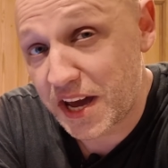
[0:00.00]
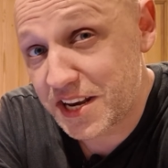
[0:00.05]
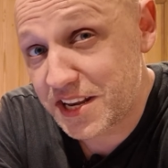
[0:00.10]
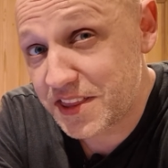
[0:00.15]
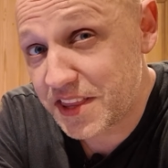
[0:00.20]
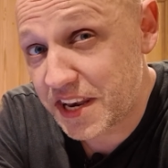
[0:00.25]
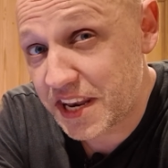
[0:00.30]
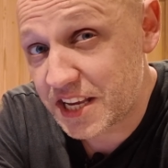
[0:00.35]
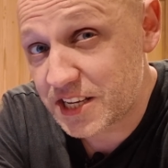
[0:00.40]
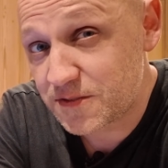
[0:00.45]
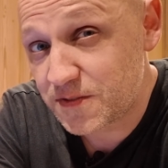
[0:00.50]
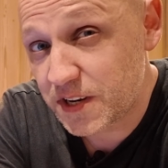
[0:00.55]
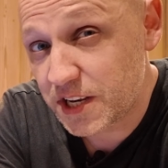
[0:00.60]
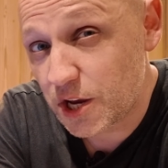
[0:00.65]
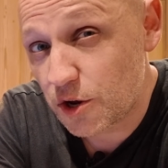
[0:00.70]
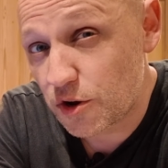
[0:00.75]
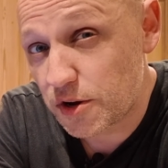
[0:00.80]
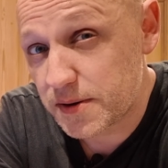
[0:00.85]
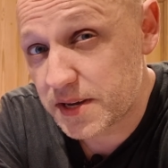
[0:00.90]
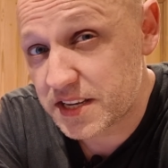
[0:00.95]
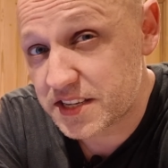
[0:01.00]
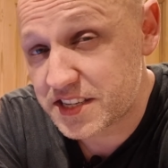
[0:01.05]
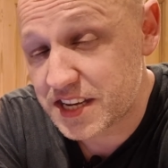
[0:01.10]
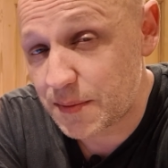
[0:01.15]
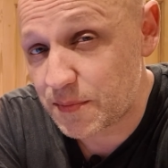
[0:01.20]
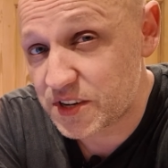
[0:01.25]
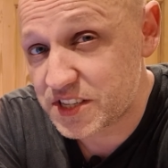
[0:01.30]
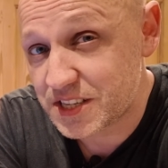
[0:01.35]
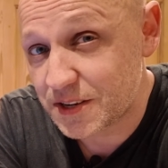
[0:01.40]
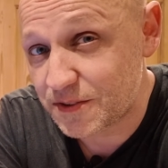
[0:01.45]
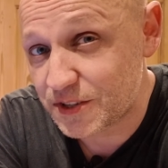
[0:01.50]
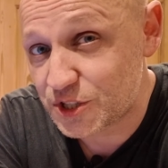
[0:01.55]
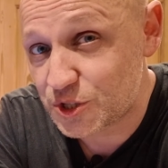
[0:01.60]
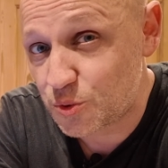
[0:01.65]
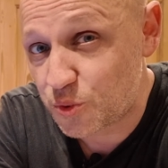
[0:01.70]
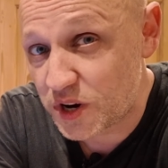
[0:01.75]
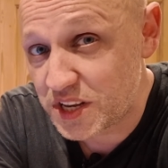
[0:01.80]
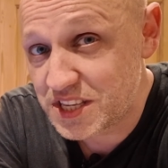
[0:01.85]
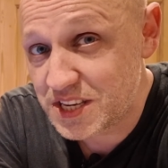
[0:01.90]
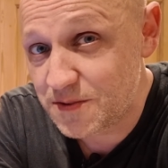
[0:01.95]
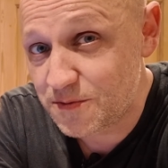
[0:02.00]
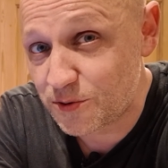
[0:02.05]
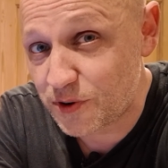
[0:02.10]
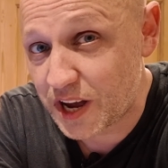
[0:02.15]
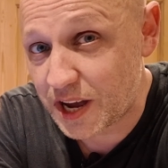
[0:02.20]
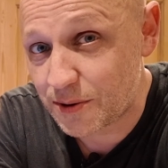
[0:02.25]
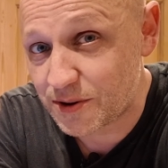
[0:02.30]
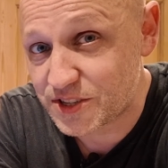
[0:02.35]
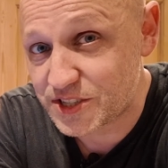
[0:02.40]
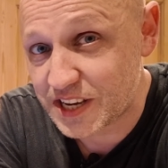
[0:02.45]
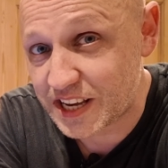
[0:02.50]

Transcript: And in the next video, I'm going to set myself a 24-hour